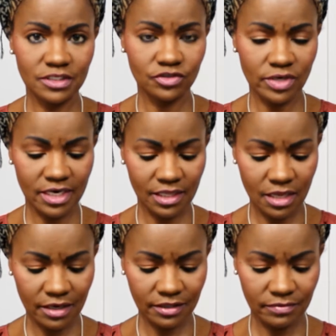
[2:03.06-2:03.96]
to try to
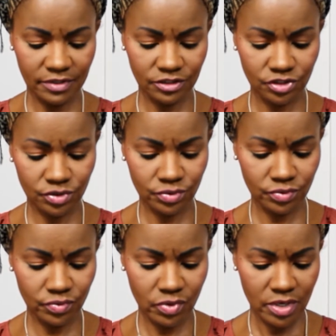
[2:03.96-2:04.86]
lock them
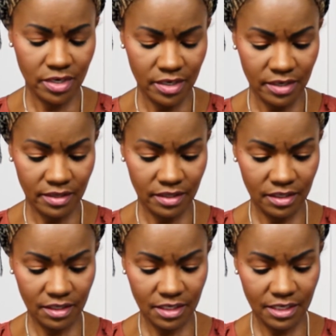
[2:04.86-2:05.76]
into
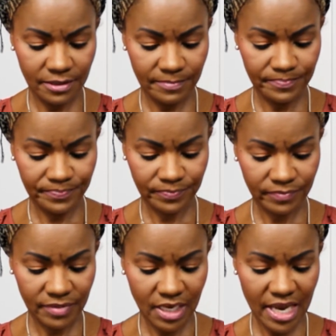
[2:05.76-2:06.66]
the
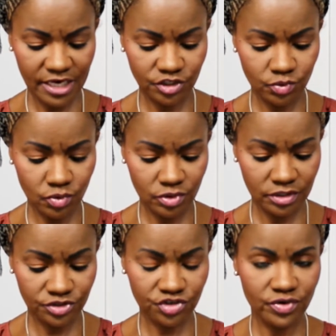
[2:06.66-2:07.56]
actual
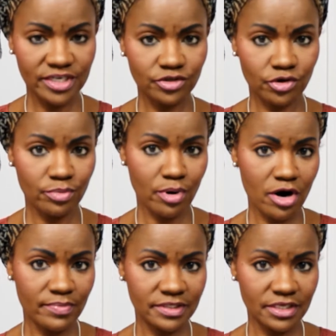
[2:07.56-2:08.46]
constraints or
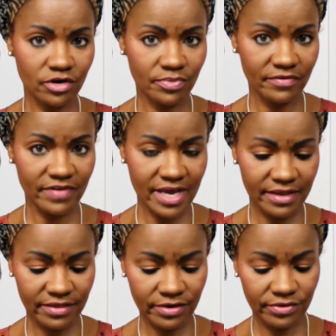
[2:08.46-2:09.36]
compartments that are provided
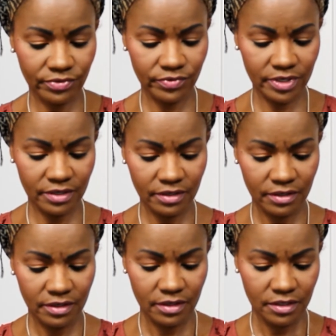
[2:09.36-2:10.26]
there at the wig.
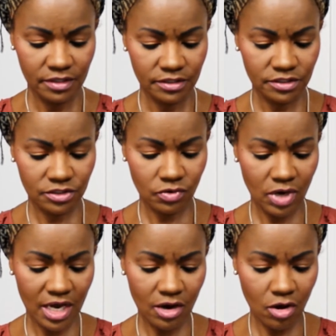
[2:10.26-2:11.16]
So
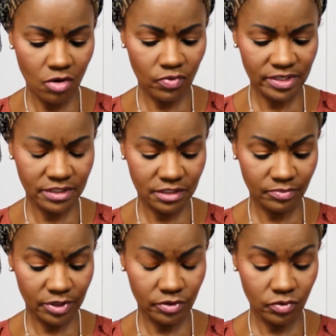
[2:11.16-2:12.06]
I always
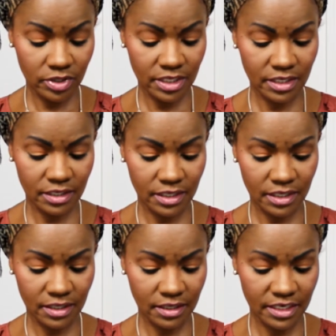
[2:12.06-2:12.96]
simply go ahead
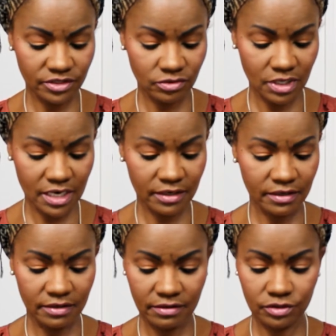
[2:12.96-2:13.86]
and interlock
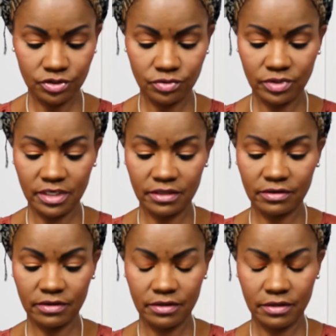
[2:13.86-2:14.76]
the two together.